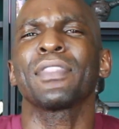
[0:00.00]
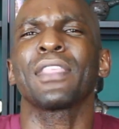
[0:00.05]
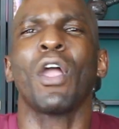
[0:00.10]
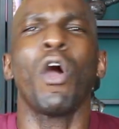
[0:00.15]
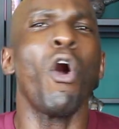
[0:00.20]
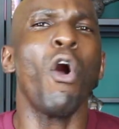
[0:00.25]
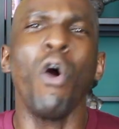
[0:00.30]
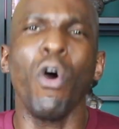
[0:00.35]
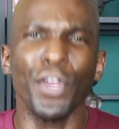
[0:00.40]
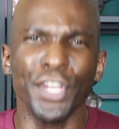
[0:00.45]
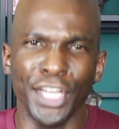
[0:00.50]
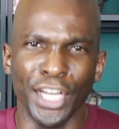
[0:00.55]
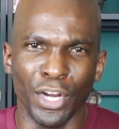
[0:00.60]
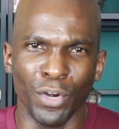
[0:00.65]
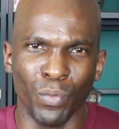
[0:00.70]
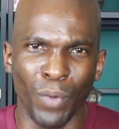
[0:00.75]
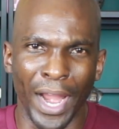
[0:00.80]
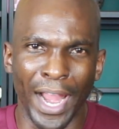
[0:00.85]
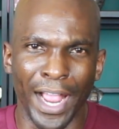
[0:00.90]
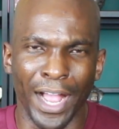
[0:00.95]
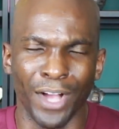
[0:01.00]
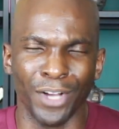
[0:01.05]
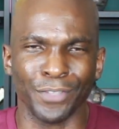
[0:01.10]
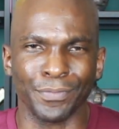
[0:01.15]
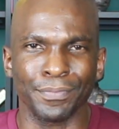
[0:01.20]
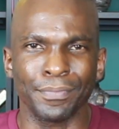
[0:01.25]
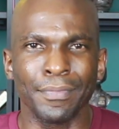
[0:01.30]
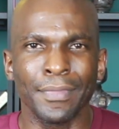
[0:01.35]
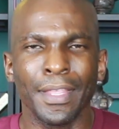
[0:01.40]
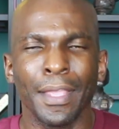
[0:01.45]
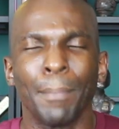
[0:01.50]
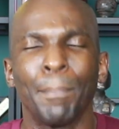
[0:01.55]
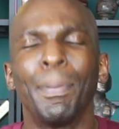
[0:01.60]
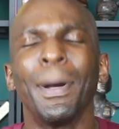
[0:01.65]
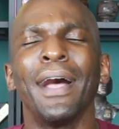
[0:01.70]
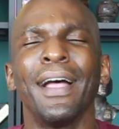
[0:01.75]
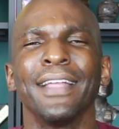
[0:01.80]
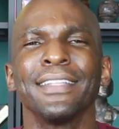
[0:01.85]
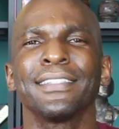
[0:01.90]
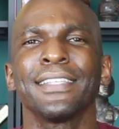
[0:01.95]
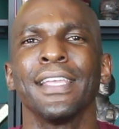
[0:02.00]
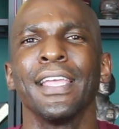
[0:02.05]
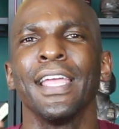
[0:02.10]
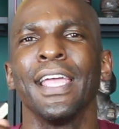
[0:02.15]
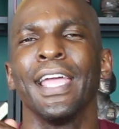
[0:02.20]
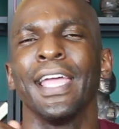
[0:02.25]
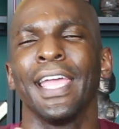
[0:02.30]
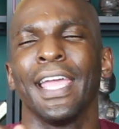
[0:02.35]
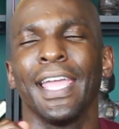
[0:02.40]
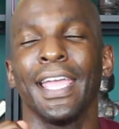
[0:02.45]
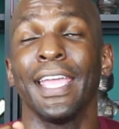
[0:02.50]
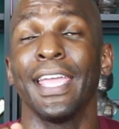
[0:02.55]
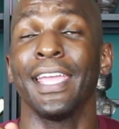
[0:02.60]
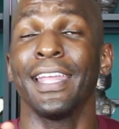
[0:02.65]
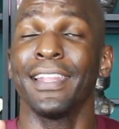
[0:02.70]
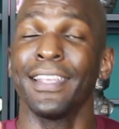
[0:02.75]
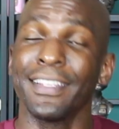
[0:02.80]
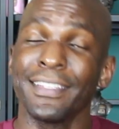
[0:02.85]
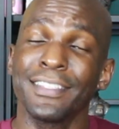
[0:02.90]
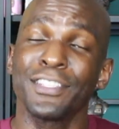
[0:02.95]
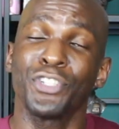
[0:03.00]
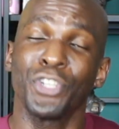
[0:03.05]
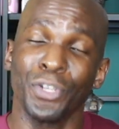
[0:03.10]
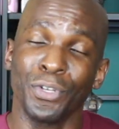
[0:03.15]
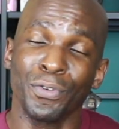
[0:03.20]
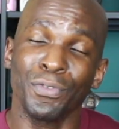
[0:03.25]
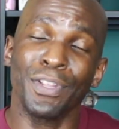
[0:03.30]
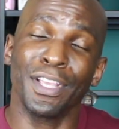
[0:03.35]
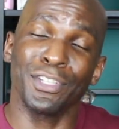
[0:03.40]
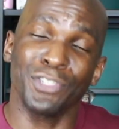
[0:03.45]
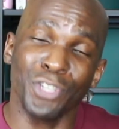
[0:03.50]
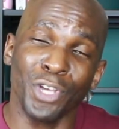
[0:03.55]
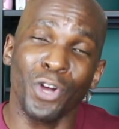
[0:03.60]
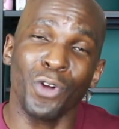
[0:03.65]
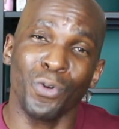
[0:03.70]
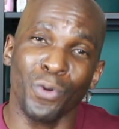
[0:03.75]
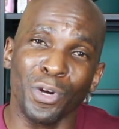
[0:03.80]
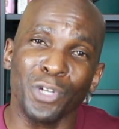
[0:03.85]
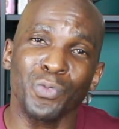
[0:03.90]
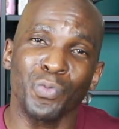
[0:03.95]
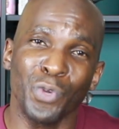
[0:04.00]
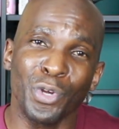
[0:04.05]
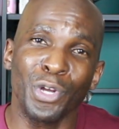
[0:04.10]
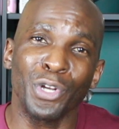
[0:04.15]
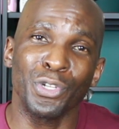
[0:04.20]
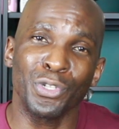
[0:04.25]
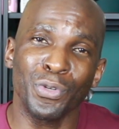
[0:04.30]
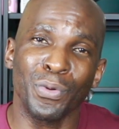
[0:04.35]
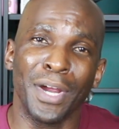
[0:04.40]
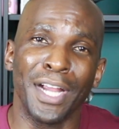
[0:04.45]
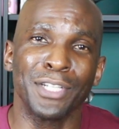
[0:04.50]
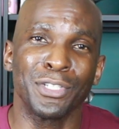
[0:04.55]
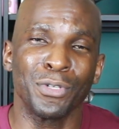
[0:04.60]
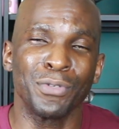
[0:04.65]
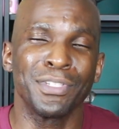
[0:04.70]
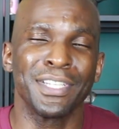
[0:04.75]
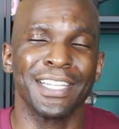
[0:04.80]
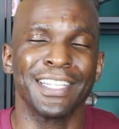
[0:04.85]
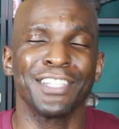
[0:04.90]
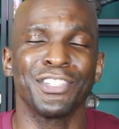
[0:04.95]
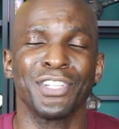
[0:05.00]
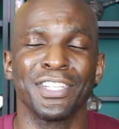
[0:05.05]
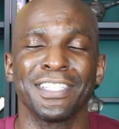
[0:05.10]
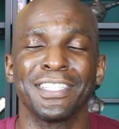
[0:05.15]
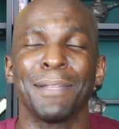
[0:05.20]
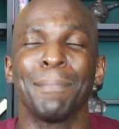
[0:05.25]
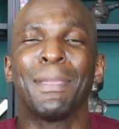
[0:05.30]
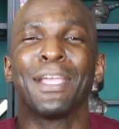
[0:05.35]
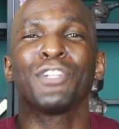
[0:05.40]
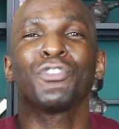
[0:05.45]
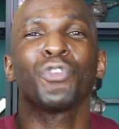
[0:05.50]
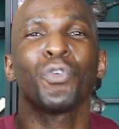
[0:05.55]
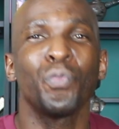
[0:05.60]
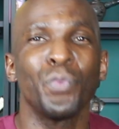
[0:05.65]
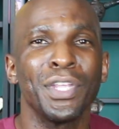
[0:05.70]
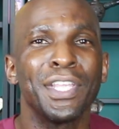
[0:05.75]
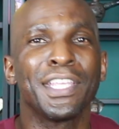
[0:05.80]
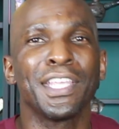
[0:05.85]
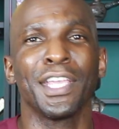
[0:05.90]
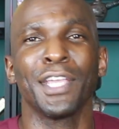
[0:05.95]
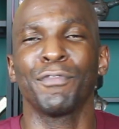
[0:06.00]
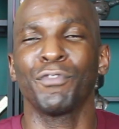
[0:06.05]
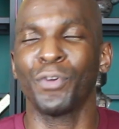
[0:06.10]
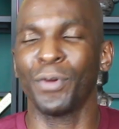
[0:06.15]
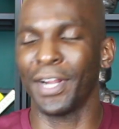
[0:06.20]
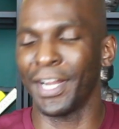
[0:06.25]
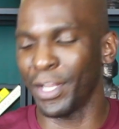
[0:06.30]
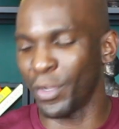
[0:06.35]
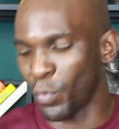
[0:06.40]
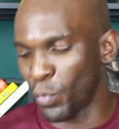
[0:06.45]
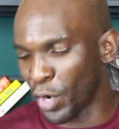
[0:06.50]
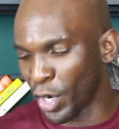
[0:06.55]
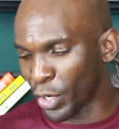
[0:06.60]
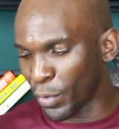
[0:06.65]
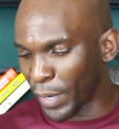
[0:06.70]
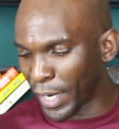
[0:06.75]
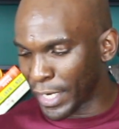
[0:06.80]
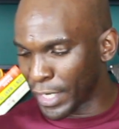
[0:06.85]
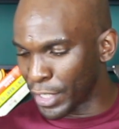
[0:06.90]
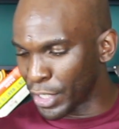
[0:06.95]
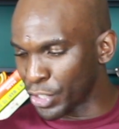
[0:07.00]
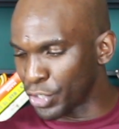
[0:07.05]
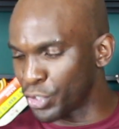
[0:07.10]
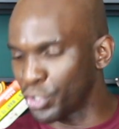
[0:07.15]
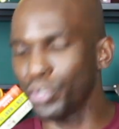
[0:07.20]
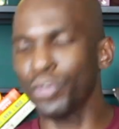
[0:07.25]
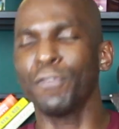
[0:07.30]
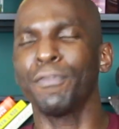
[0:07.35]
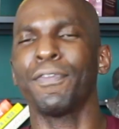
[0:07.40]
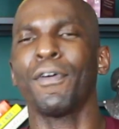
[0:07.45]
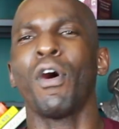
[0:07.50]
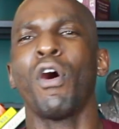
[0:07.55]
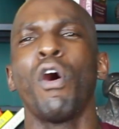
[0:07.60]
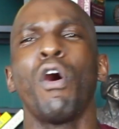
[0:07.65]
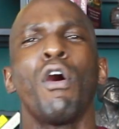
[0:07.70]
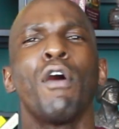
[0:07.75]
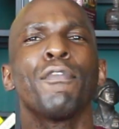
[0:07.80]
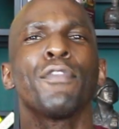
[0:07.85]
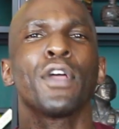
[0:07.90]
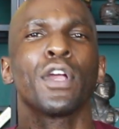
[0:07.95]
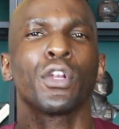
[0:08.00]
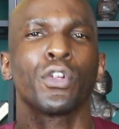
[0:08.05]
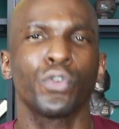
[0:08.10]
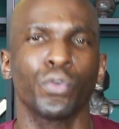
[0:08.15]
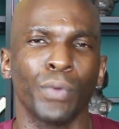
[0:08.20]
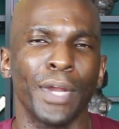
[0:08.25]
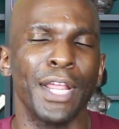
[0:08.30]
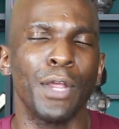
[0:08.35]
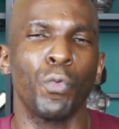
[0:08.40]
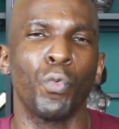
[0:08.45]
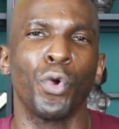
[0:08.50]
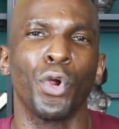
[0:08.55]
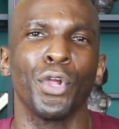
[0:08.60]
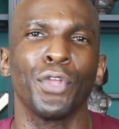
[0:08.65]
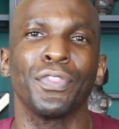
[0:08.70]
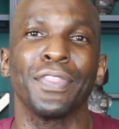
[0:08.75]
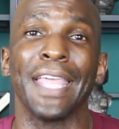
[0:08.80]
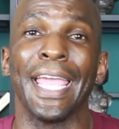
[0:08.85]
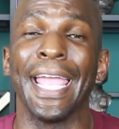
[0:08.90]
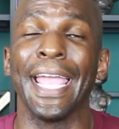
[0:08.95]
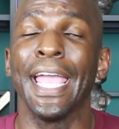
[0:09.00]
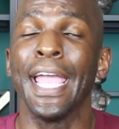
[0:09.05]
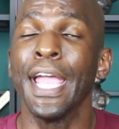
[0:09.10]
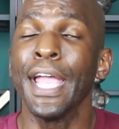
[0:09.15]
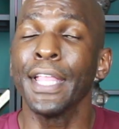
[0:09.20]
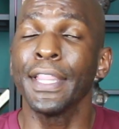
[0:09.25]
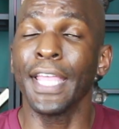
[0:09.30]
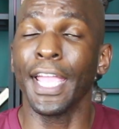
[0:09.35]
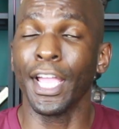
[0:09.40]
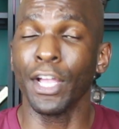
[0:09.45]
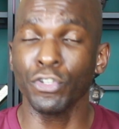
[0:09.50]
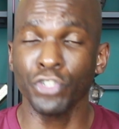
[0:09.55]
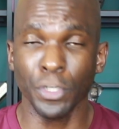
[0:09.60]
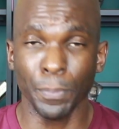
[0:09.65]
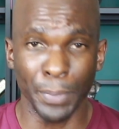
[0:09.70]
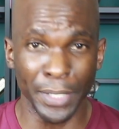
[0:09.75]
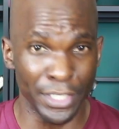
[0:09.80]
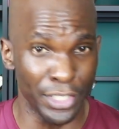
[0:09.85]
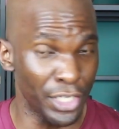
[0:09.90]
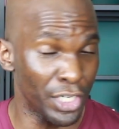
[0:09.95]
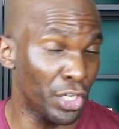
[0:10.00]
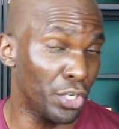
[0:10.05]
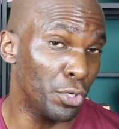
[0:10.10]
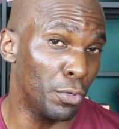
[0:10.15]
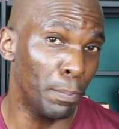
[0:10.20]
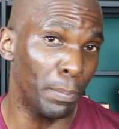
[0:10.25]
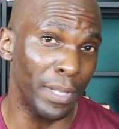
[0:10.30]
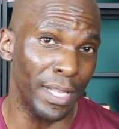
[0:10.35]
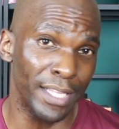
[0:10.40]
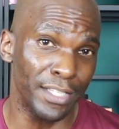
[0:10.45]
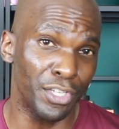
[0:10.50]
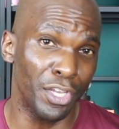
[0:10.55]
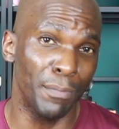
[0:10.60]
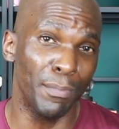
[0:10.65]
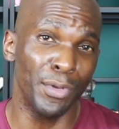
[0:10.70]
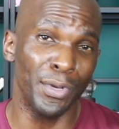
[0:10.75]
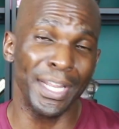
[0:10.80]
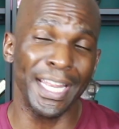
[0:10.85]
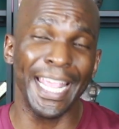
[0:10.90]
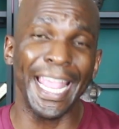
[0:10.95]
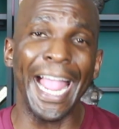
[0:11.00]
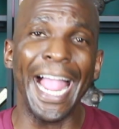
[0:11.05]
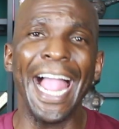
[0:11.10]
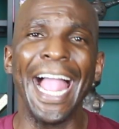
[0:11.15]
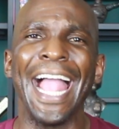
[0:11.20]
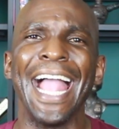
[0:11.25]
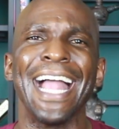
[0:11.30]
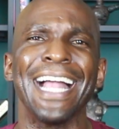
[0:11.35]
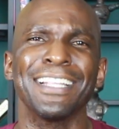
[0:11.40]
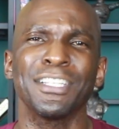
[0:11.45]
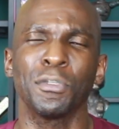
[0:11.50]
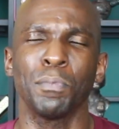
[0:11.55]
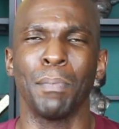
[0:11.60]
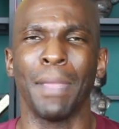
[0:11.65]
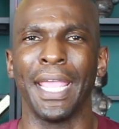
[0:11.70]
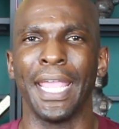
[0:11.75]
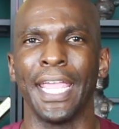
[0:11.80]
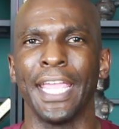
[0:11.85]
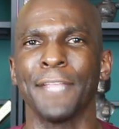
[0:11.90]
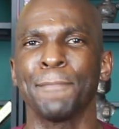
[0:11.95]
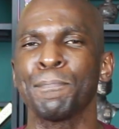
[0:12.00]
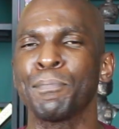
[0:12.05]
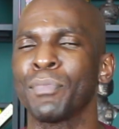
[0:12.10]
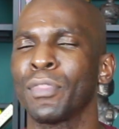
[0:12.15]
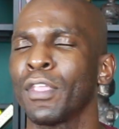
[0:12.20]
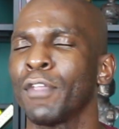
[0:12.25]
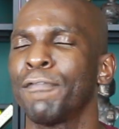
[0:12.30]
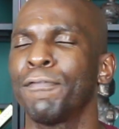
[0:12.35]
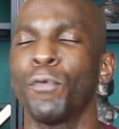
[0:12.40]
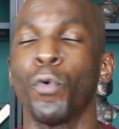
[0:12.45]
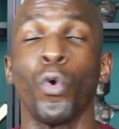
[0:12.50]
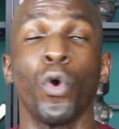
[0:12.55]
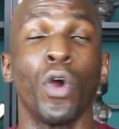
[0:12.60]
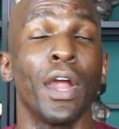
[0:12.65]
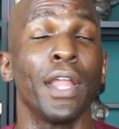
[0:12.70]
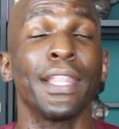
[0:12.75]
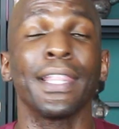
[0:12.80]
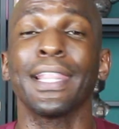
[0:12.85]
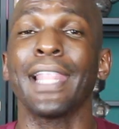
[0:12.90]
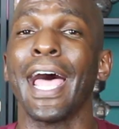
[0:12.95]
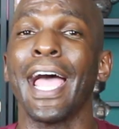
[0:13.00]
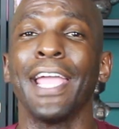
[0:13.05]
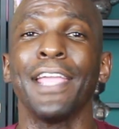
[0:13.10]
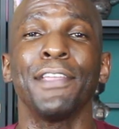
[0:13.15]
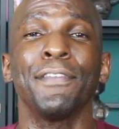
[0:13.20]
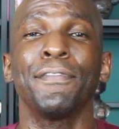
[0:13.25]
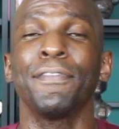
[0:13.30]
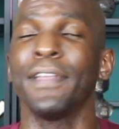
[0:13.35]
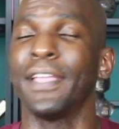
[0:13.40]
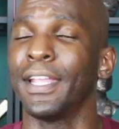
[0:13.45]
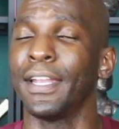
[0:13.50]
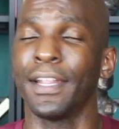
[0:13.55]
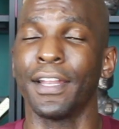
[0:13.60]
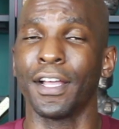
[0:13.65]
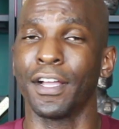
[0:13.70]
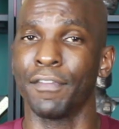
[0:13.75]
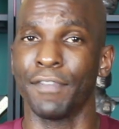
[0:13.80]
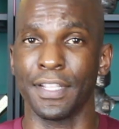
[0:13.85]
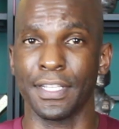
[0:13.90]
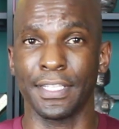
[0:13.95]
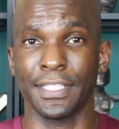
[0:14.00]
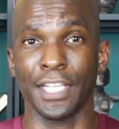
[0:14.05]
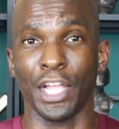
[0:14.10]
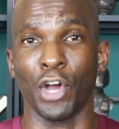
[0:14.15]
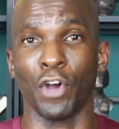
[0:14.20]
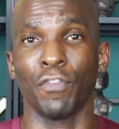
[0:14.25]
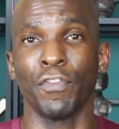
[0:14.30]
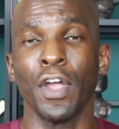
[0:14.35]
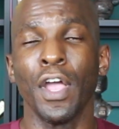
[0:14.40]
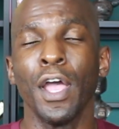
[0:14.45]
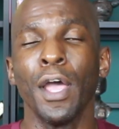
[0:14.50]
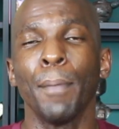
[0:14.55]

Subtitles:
all year round. But it is June, and so of course we're going to do our due diligence to make sure we give credit where credit is due for all the great work that the LGBTQ plus community has made for life in and of itself.